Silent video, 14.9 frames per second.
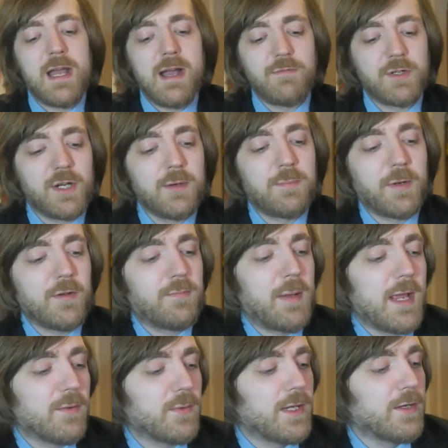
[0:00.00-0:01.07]
we have a couple of
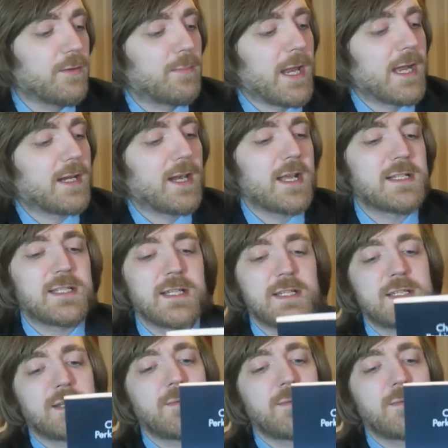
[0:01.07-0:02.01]
Penguin Little Black classics.